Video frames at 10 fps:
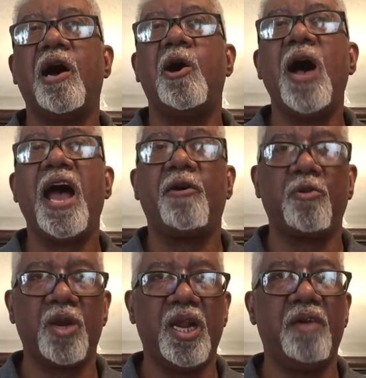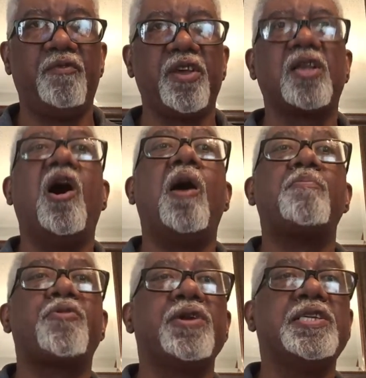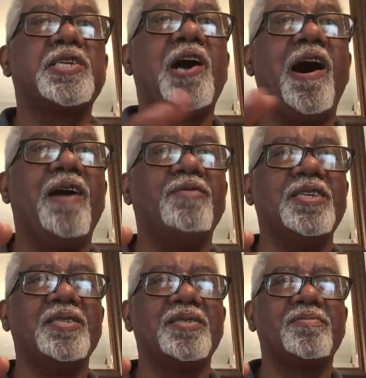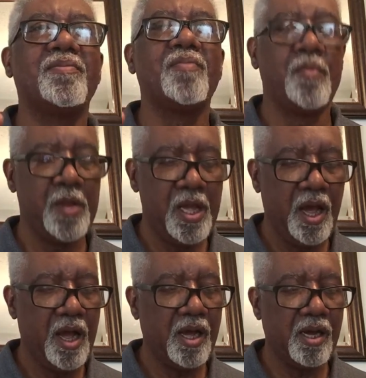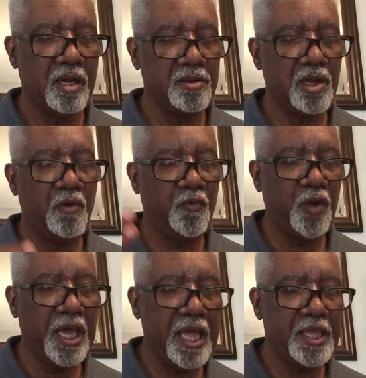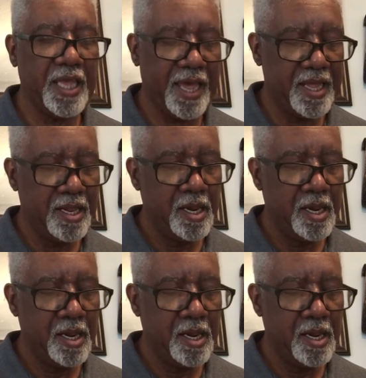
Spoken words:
called hieroglyphic or priest carving. Don't forget that.